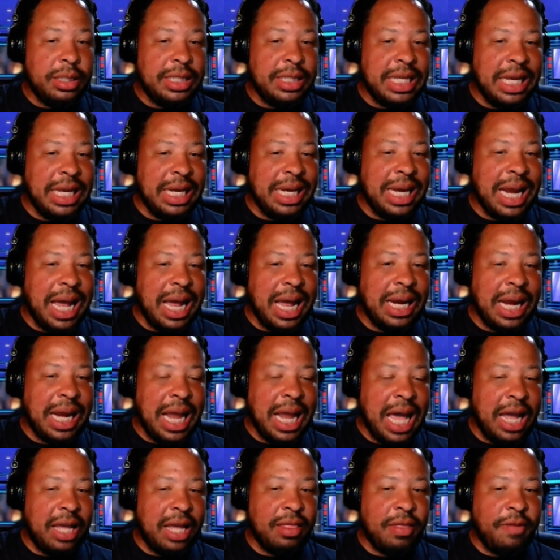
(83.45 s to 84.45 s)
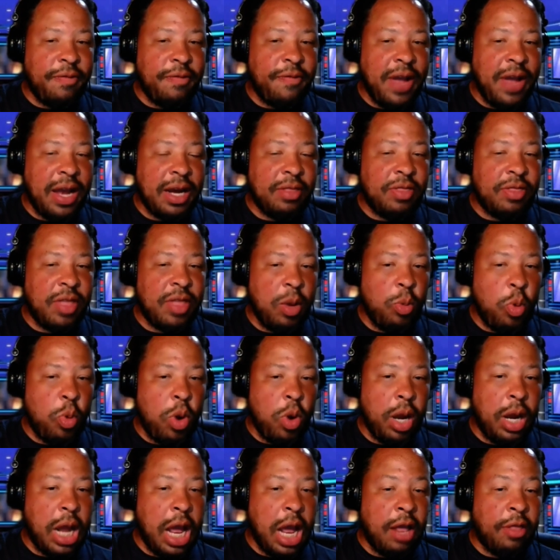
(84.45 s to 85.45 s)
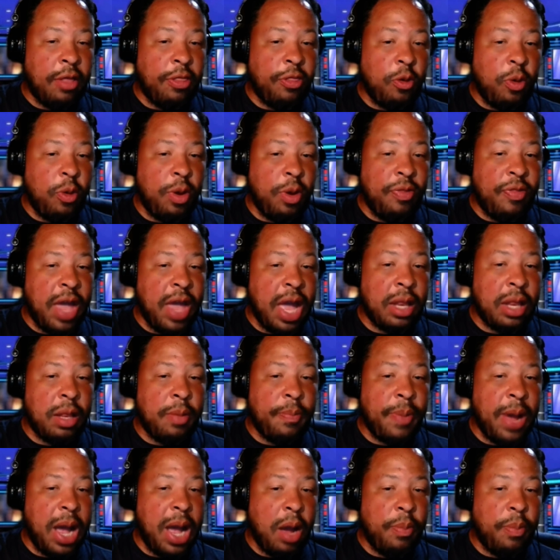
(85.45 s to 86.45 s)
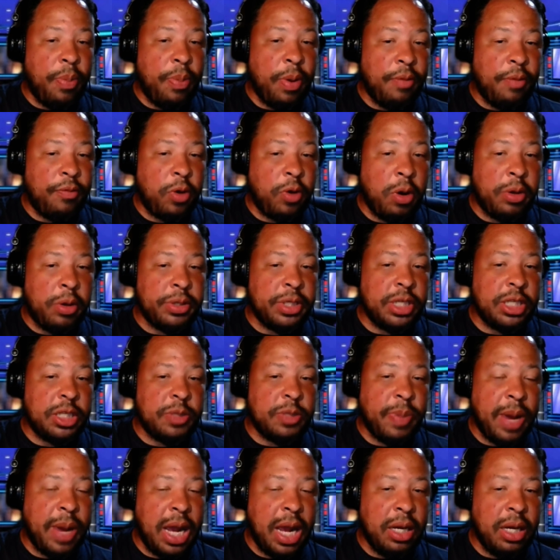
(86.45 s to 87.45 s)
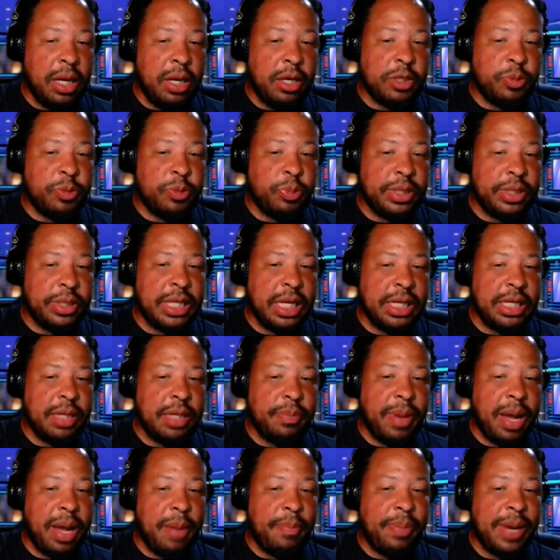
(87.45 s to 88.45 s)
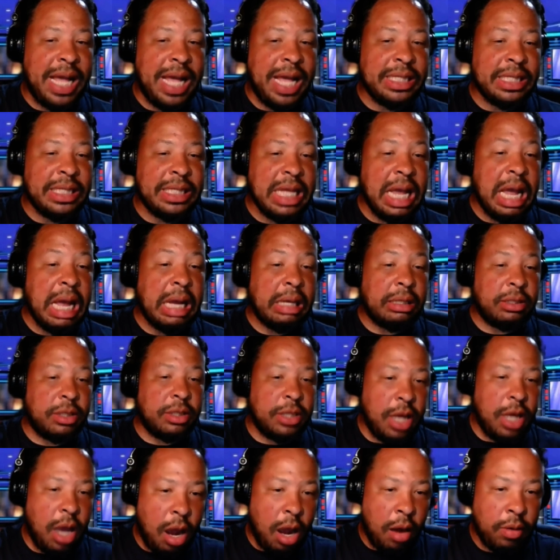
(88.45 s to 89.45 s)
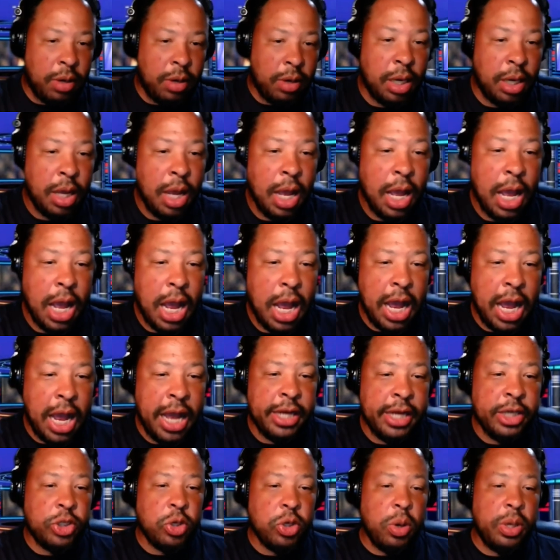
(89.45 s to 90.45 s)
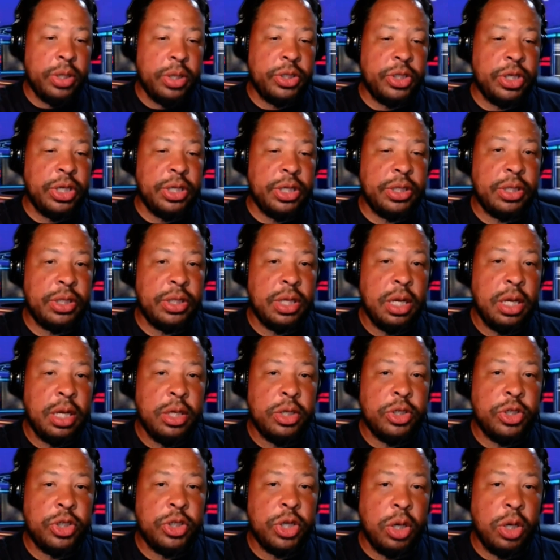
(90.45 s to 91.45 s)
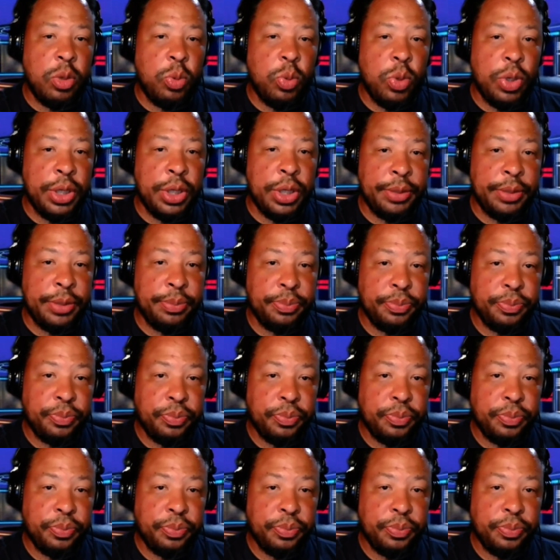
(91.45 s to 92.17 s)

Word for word: did not like the fact that they won and thought that the Powerpuff Girls inspired looks presented by Plastique Tiara and Jorgeous should have won.